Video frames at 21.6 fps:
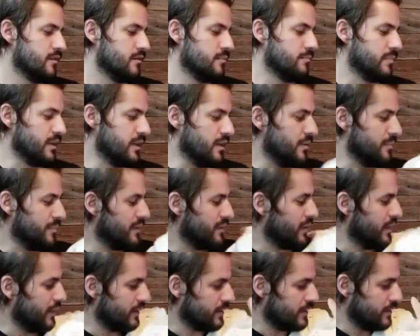But you know what I mean,
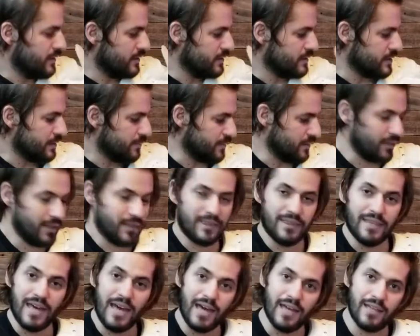like something like
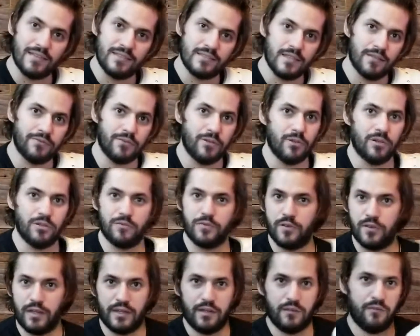that instead of going for
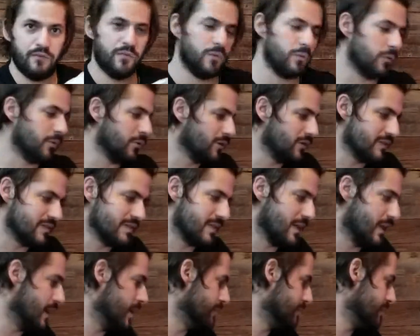like a full
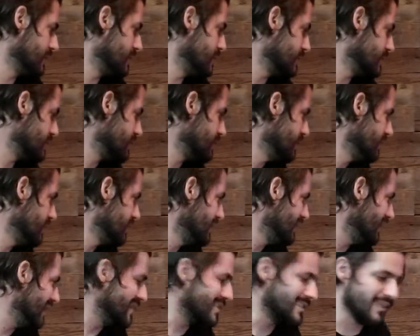setup, because
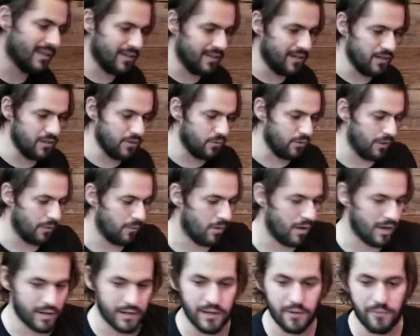it's going to get annoying
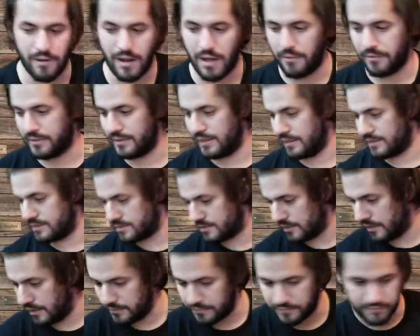walking around with that
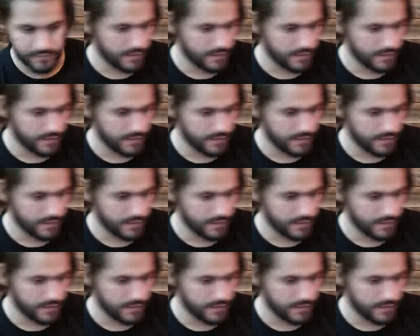stuff.